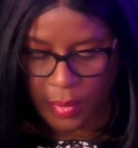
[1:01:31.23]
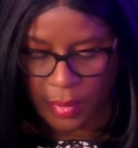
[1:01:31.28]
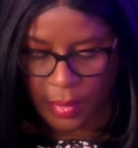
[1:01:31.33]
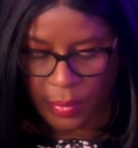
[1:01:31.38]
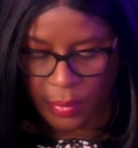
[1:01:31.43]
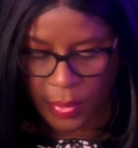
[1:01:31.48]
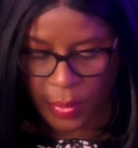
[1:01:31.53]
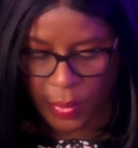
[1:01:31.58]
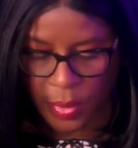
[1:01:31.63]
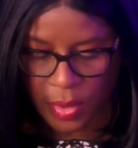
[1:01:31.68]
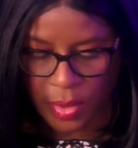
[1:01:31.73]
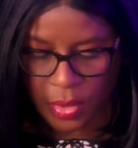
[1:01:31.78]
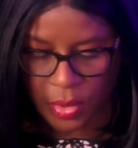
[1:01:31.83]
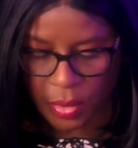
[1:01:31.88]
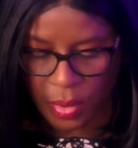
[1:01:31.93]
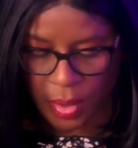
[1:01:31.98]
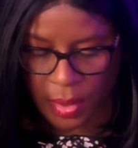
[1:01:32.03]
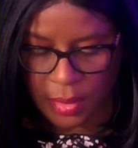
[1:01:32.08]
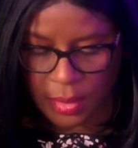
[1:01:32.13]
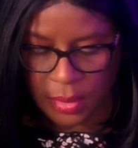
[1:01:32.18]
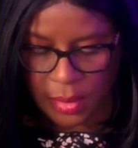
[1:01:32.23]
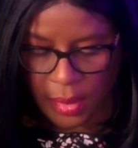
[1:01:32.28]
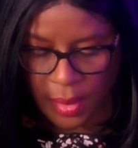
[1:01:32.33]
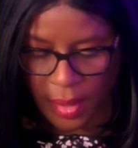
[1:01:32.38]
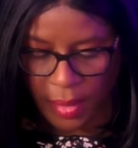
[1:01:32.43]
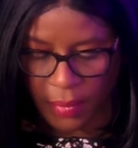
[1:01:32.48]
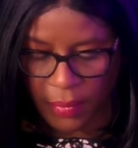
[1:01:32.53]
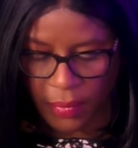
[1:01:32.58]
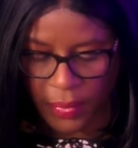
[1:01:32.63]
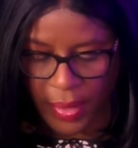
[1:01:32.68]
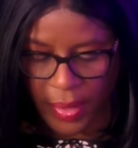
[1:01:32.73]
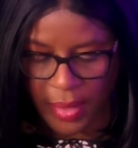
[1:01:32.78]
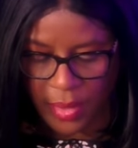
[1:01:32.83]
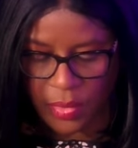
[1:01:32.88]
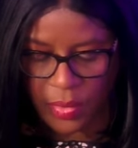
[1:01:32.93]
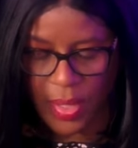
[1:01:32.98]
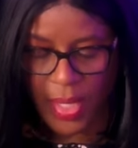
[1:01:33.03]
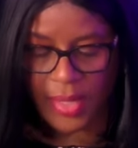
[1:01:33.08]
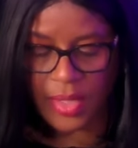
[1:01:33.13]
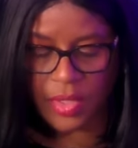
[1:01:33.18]
We want you all to get ready
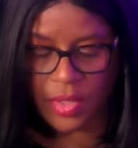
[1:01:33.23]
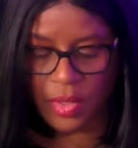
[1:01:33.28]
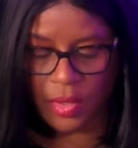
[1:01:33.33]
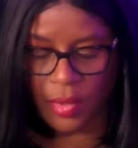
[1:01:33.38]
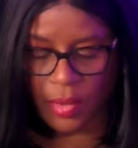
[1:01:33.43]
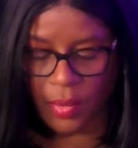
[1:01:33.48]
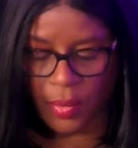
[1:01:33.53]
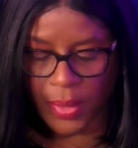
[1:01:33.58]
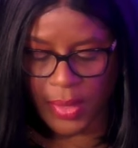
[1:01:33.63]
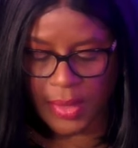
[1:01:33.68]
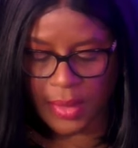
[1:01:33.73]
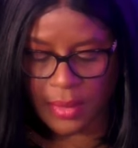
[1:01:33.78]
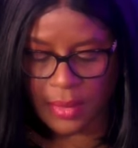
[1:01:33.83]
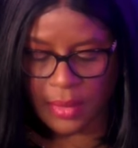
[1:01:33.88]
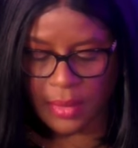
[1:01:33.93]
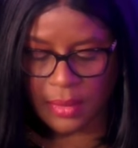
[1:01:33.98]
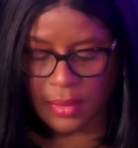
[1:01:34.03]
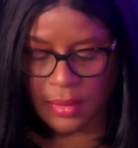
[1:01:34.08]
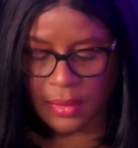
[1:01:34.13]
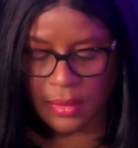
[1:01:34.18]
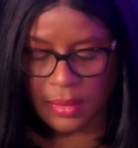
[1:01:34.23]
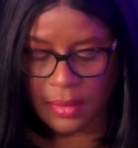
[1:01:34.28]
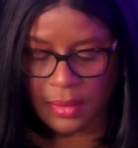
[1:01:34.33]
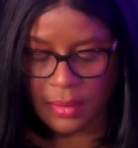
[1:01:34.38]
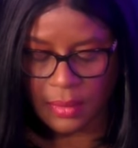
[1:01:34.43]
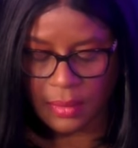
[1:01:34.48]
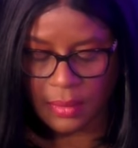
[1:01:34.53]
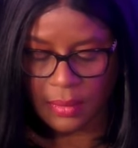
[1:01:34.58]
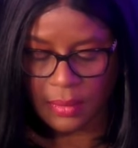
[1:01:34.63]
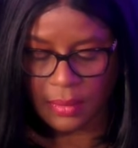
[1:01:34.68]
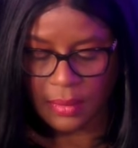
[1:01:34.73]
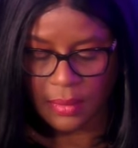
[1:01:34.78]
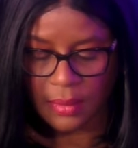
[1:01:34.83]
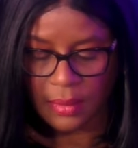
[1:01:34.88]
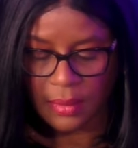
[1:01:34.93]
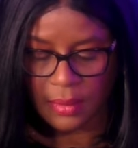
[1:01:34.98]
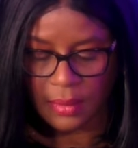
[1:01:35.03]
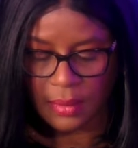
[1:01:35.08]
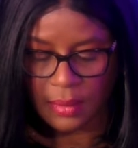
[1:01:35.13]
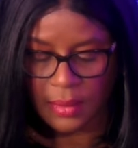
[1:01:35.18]
to ask your questions.
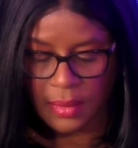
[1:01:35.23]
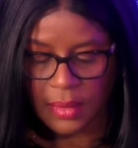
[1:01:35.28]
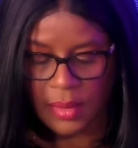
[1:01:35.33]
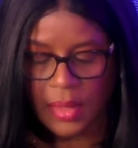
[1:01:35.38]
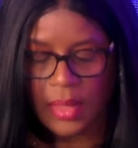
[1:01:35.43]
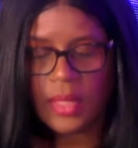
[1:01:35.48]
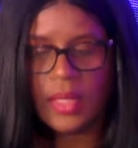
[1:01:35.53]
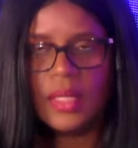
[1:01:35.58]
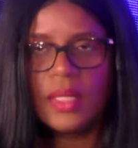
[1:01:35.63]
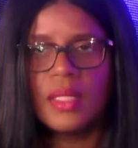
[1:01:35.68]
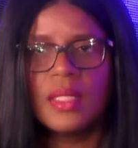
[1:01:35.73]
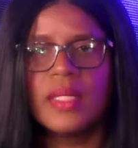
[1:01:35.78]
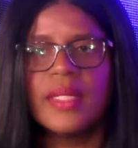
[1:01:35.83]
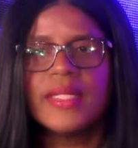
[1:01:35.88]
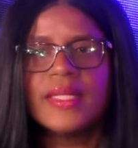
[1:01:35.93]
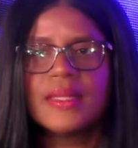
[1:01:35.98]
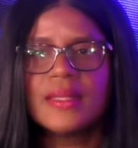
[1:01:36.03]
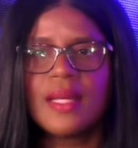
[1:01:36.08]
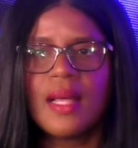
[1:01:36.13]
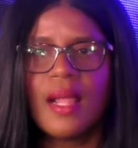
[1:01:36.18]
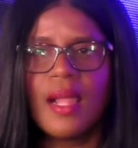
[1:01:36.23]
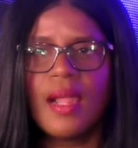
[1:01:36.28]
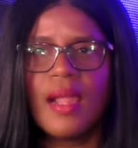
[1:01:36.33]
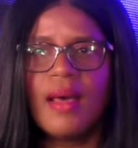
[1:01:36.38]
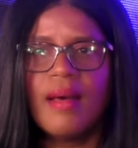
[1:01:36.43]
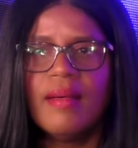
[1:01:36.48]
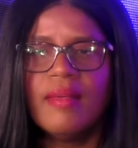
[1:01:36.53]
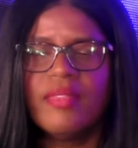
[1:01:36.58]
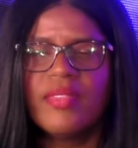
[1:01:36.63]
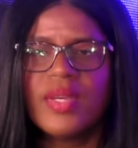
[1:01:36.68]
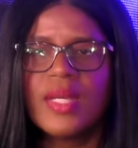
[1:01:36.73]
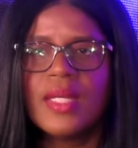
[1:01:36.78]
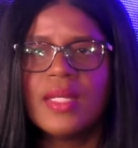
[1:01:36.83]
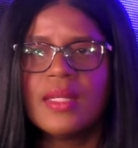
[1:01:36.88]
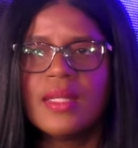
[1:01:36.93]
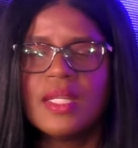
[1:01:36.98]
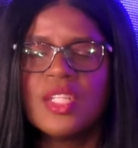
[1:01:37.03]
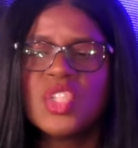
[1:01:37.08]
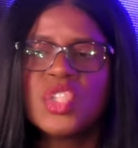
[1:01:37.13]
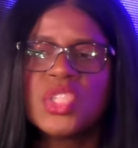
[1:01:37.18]
It's a love
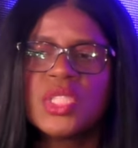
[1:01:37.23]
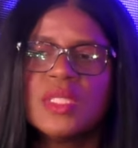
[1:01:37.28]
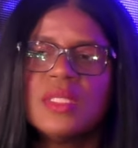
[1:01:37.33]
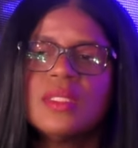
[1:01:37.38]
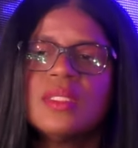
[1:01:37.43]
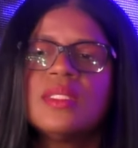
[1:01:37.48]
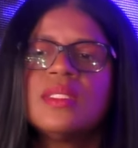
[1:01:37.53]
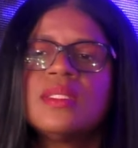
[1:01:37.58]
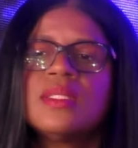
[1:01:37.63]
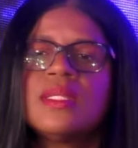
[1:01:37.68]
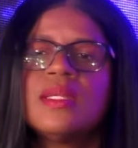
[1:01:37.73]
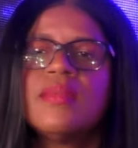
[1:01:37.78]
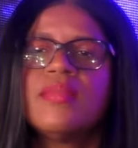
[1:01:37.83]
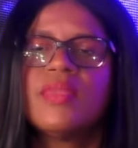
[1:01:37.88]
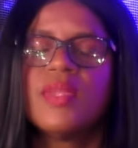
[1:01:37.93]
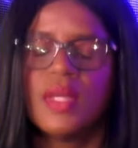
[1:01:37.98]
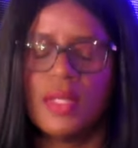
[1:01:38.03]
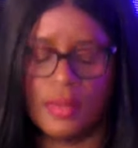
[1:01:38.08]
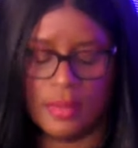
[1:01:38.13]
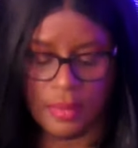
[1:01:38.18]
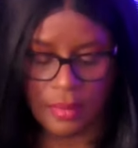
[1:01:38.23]
edition this evening.